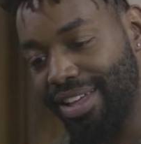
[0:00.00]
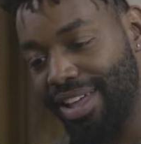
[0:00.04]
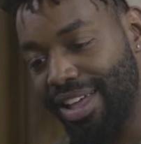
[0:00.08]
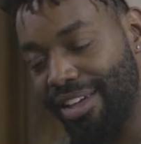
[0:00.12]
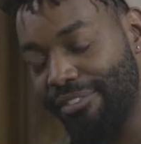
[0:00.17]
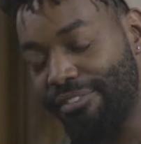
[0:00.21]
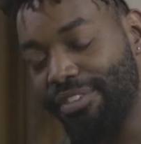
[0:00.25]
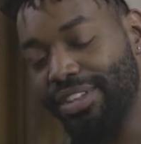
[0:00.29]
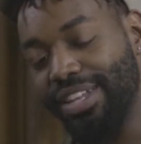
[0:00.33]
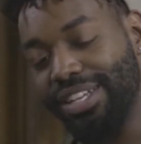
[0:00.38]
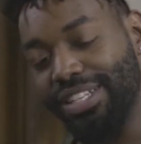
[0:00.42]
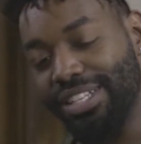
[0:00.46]

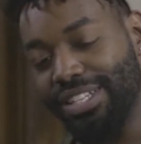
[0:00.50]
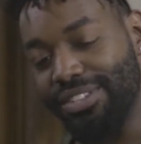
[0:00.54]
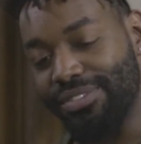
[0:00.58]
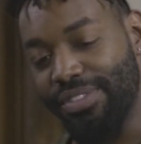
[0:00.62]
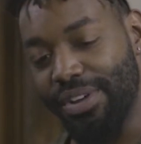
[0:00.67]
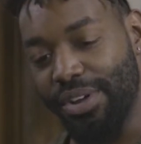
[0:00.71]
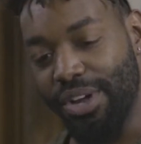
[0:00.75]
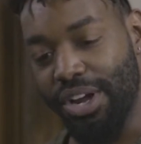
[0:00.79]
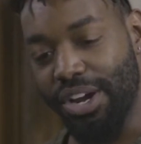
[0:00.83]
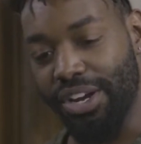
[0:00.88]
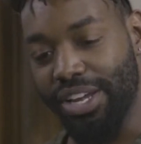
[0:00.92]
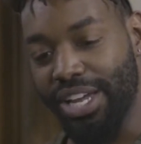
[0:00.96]
feel like this is a
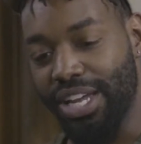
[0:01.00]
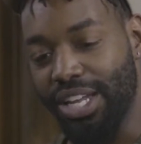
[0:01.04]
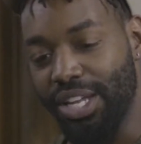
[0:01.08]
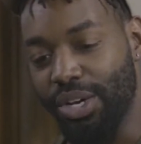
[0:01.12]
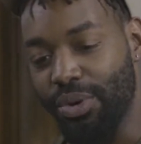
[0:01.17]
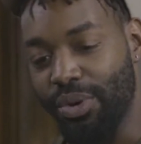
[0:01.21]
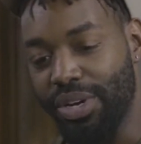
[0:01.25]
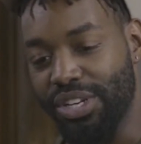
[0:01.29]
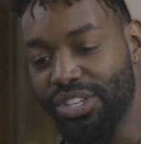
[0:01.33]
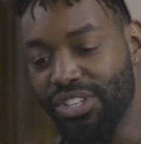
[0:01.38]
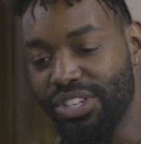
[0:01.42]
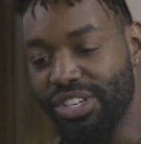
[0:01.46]
very R. Kelly
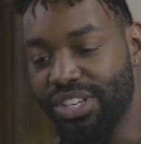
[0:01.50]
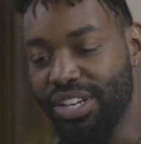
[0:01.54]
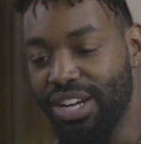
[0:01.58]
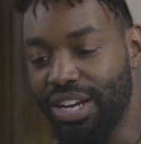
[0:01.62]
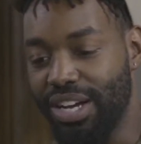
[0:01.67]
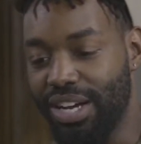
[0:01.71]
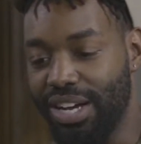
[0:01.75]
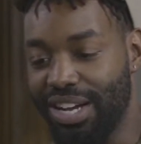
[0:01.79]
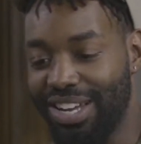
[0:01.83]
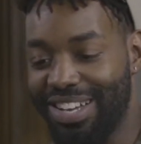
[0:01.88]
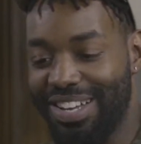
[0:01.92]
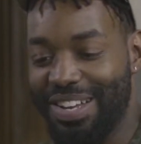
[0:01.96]
question.
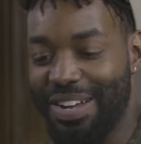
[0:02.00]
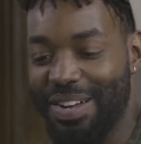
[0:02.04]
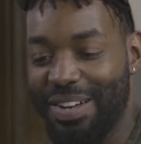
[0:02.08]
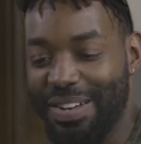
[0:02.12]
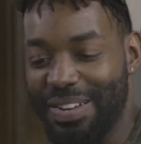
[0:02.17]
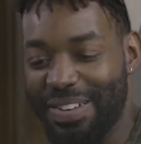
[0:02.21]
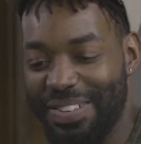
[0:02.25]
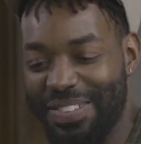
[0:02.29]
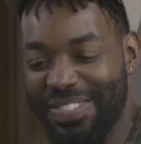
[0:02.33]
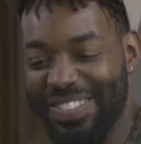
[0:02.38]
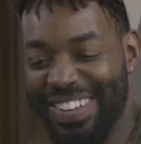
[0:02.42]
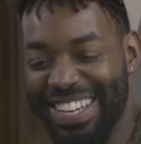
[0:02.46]

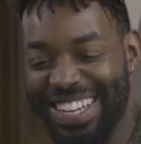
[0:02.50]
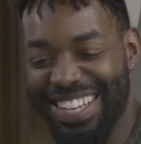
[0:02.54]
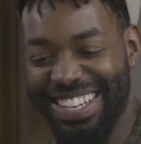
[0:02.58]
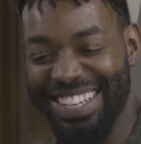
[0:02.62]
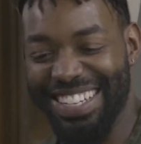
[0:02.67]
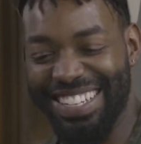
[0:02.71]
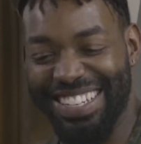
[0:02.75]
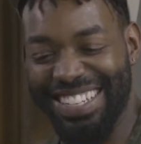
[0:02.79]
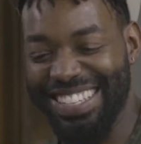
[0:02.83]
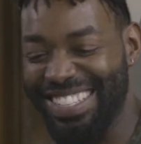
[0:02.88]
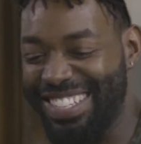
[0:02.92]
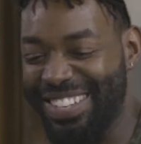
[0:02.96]

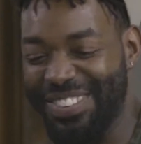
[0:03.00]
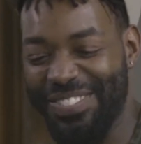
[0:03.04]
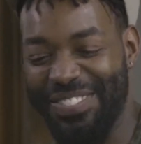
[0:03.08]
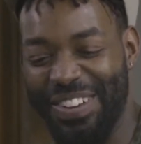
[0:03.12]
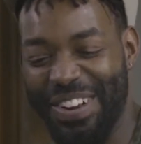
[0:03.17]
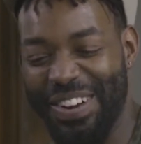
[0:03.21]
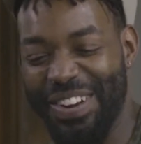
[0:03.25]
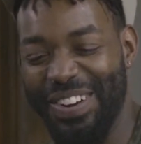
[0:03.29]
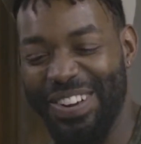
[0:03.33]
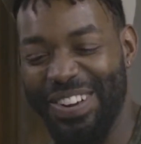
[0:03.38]
It's a very...